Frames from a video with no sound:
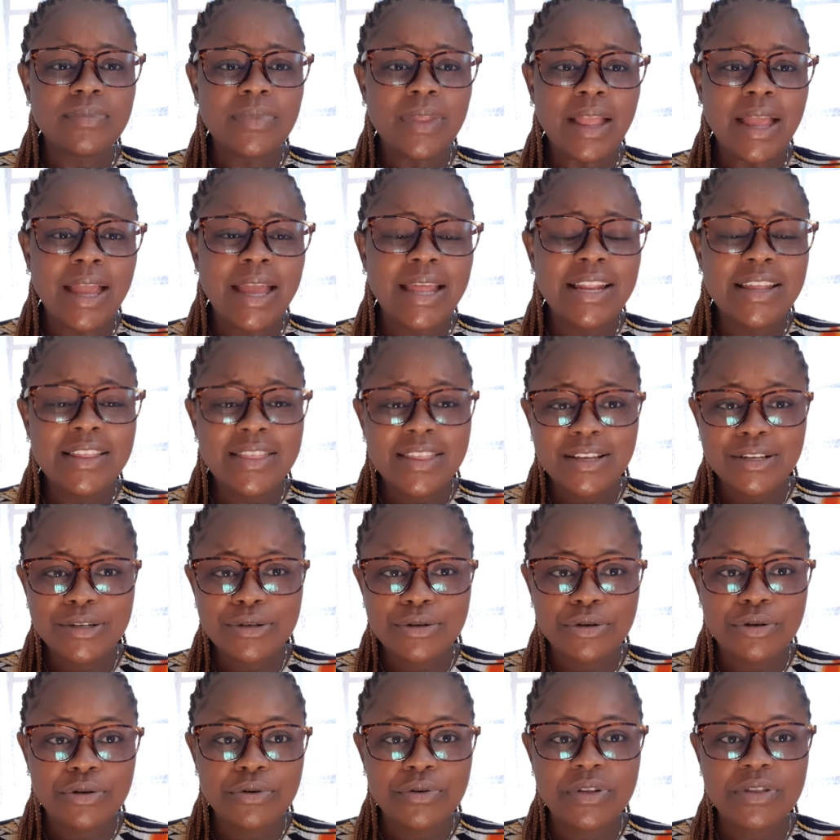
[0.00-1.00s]
anything
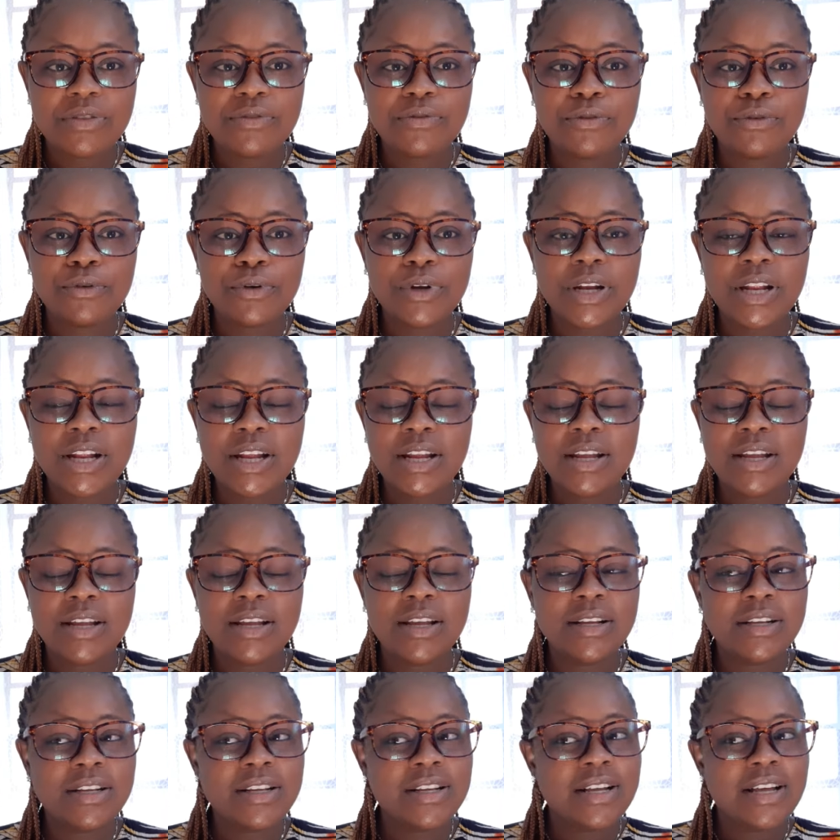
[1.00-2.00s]
to do with food.
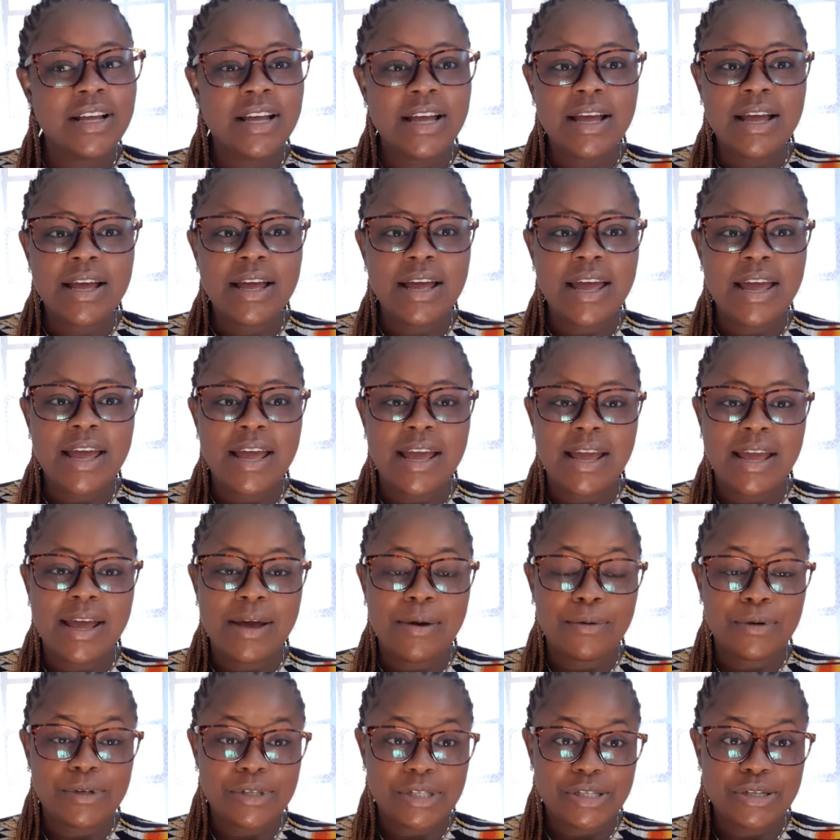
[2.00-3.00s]

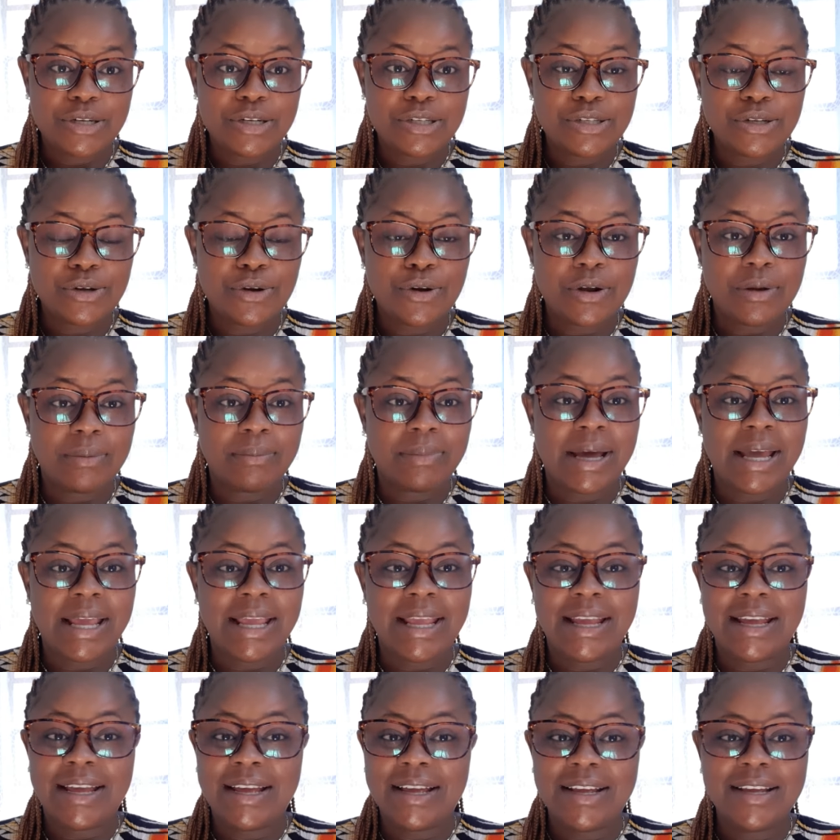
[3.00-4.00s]
Was not on
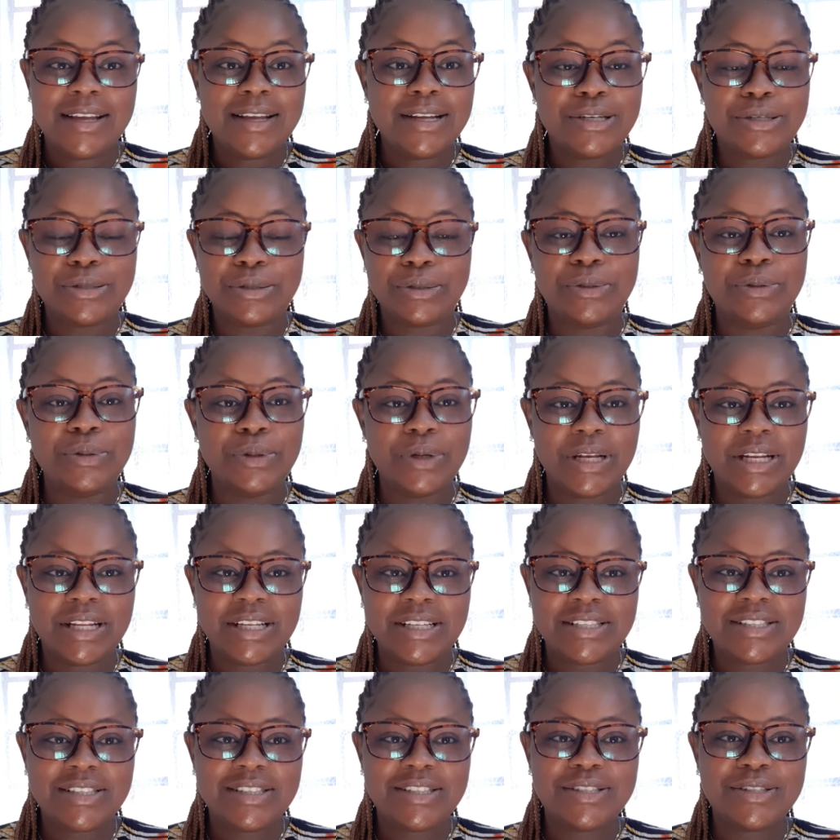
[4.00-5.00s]
my to-do
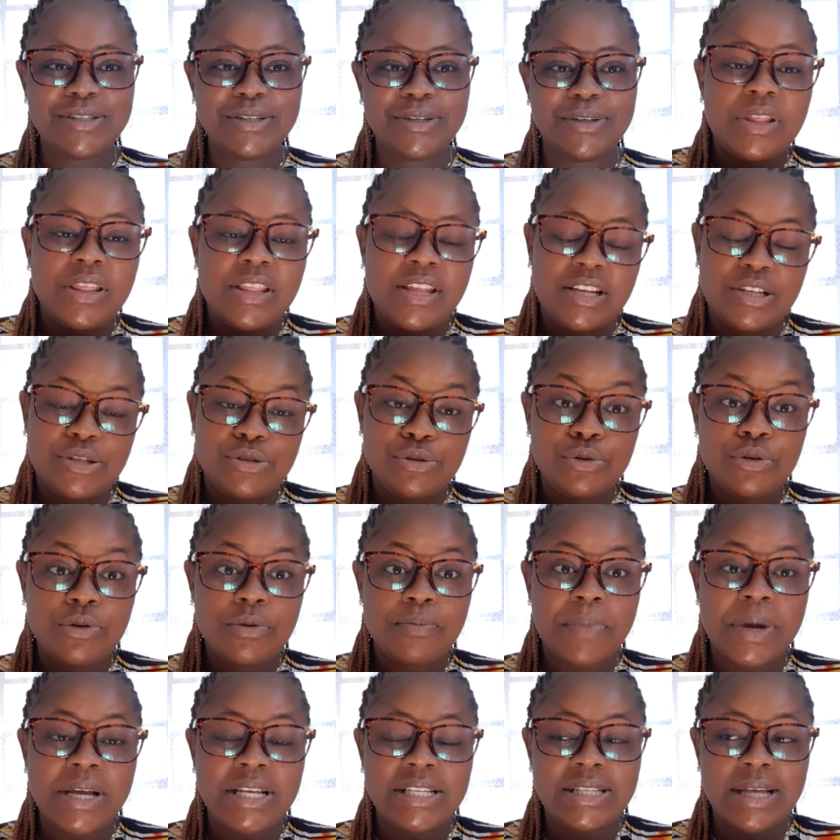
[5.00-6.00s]
list. So they
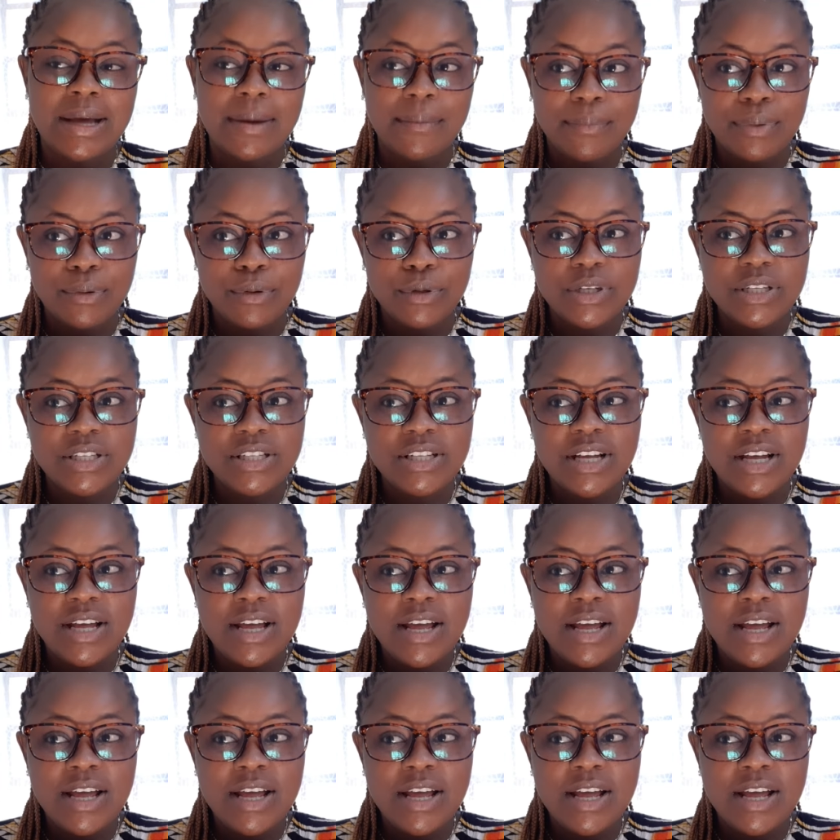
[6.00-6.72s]
took my samples.